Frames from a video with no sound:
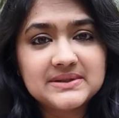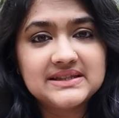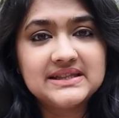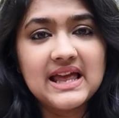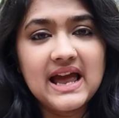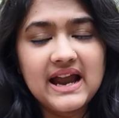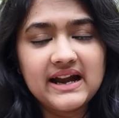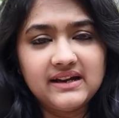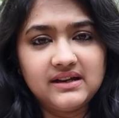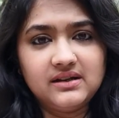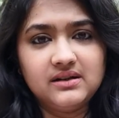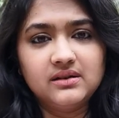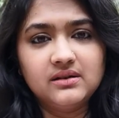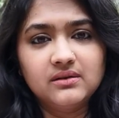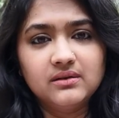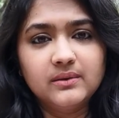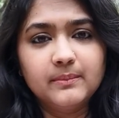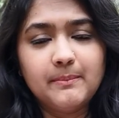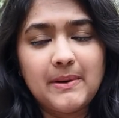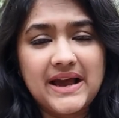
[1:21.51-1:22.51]
that
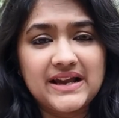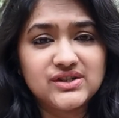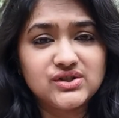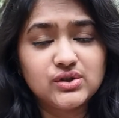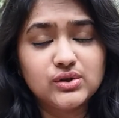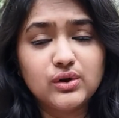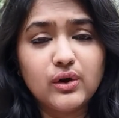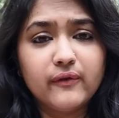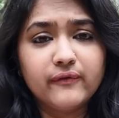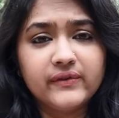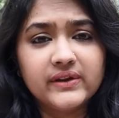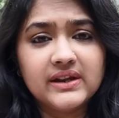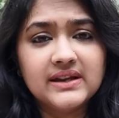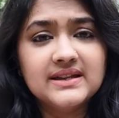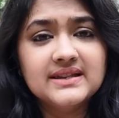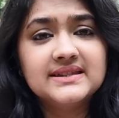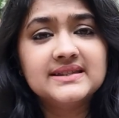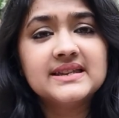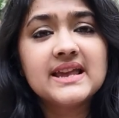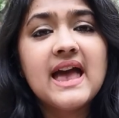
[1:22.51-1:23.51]
uh, passion of
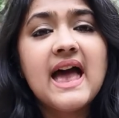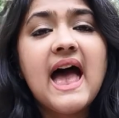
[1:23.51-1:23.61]
his